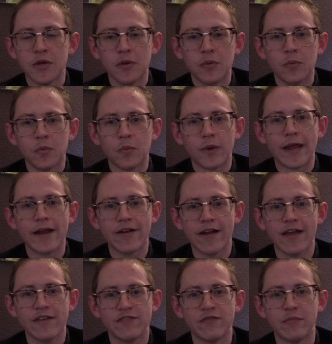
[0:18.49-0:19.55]
where
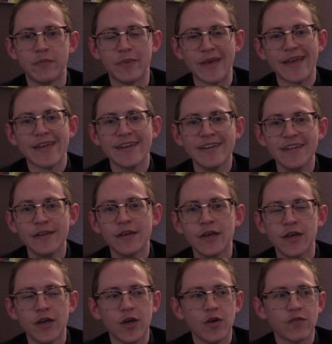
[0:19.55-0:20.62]
I've been
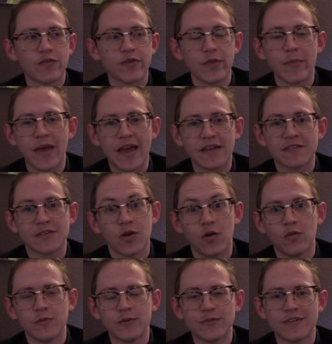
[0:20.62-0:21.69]
for the past
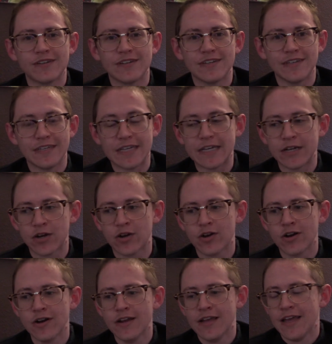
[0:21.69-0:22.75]
almost
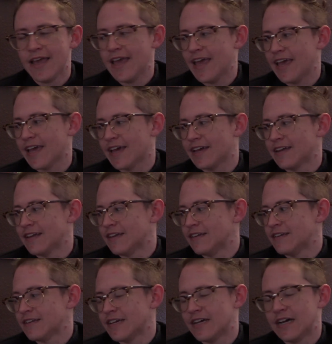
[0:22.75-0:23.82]
year,
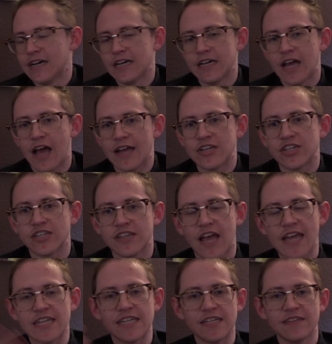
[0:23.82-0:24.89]
and I
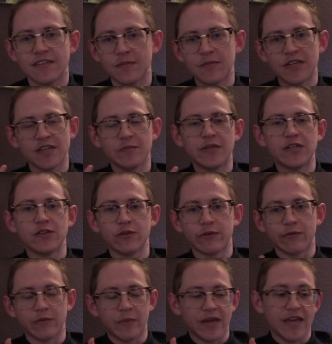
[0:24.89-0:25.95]
need something to be doing
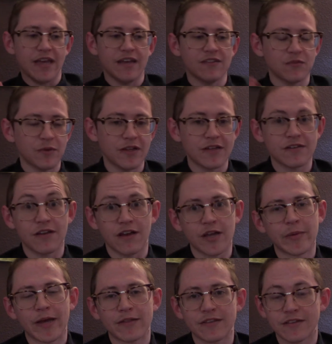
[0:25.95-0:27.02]
with my hands while I talk
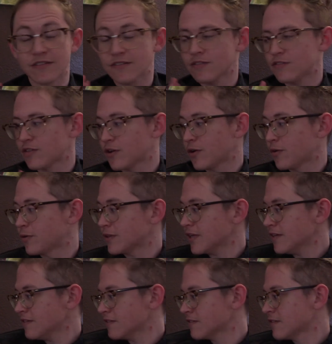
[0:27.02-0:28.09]
about this. So
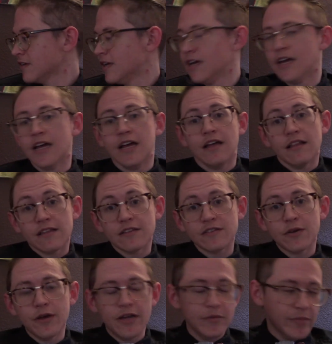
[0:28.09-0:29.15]
let's go
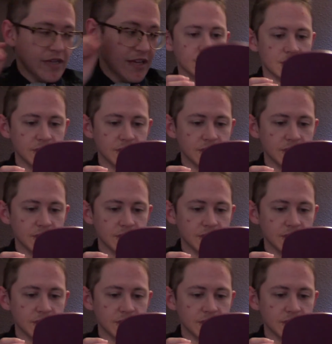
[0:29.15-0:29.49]
ahead and begin. This